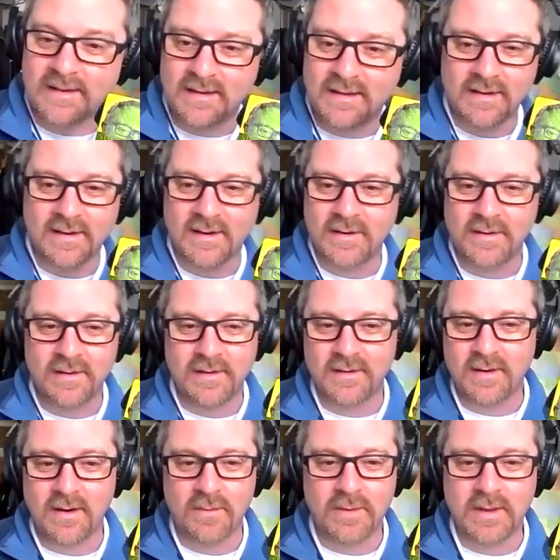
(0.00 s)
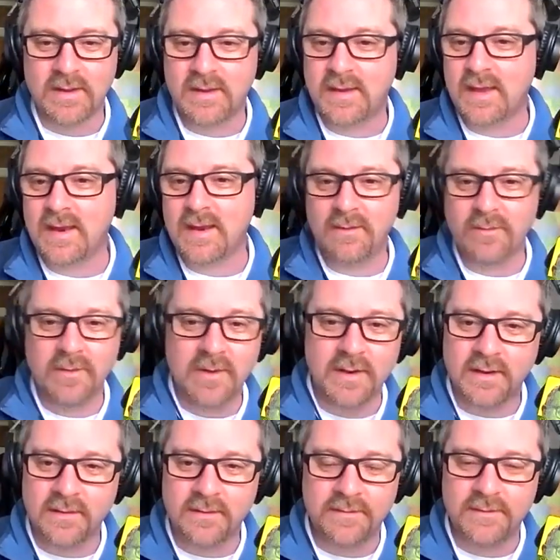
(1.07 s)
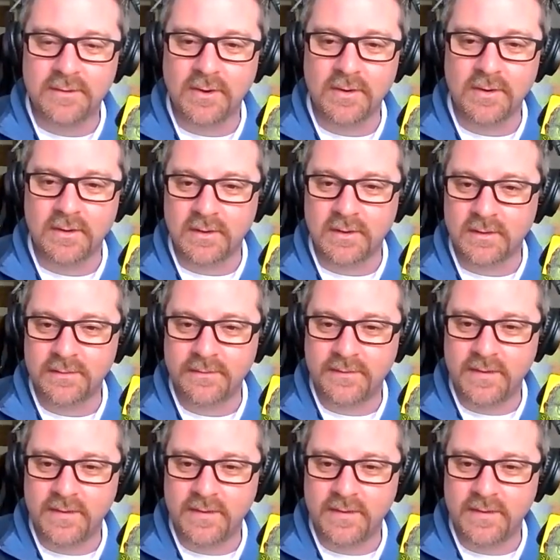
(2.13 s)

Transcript: Are, are are we getting rid of total